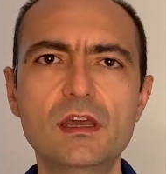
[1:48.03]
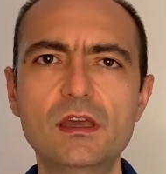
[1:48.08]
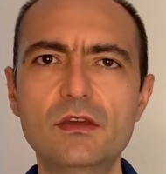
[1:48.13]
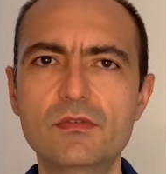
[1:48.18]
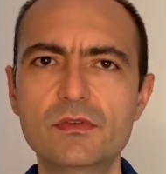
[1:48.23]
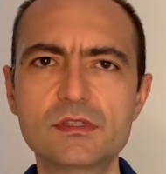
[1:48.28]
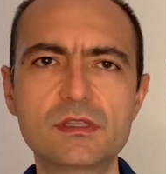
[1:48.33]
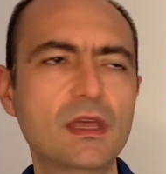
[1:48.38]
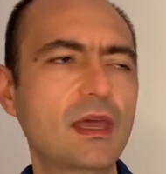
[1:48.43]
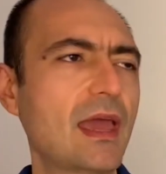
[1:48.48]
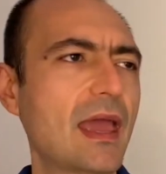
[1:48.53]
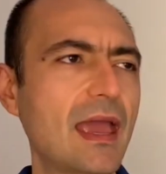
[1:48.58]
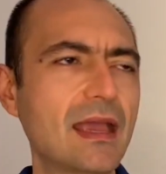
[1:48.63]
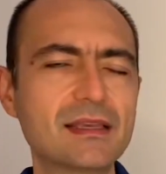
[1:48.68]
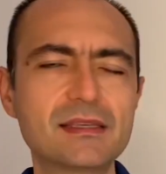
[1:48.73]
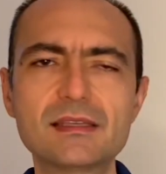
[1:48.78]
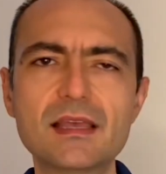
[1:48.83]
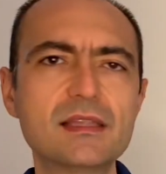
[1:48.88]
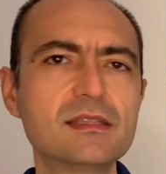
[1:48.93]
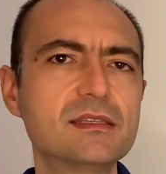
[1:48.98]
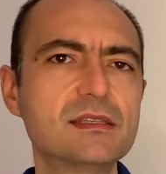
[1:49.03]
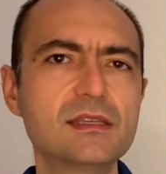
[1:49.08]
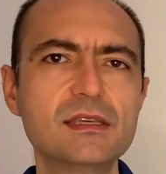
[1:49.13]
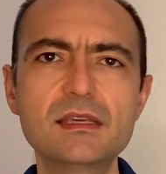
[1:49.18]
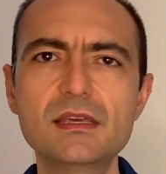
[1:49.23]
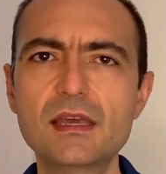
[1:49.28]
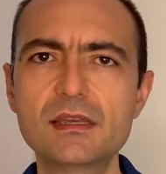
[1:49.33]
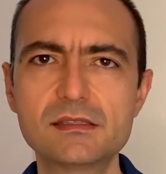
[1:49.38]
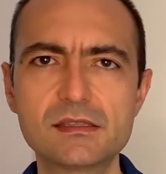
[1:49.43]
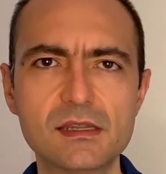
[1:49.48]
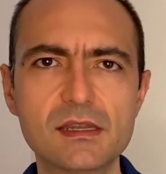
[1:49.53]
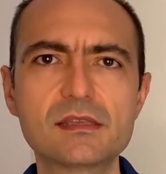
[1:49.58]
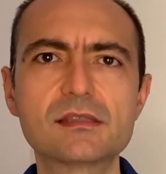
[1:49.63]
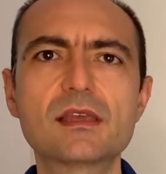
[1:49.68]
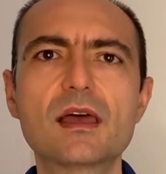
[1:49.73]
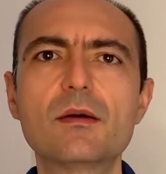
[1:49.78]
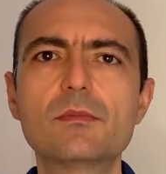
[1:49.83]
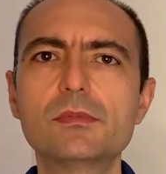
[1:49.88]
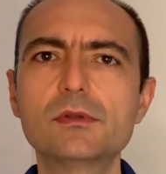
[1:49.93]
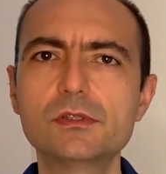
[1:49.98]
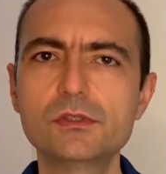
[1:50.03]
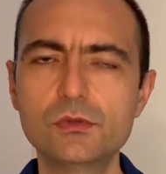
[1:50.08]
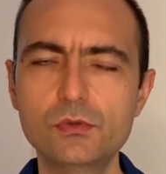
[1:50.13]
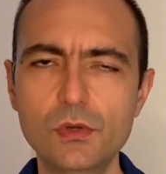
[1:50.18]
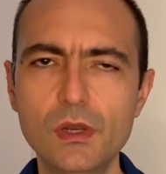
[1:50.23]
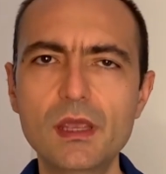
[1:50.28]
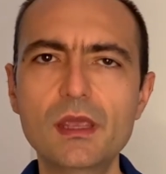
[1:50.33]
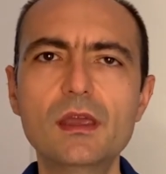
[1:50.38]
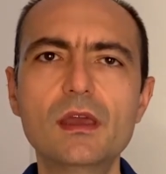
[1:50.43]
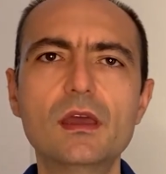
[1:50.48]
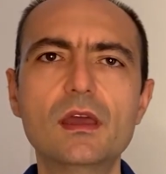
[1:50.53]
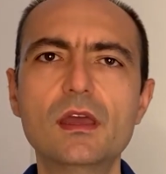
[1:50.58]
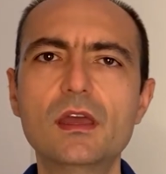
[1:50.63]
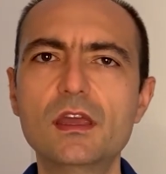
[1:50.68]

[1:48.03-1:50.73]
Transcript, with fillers: If it's a x x and z, as an example, 2D,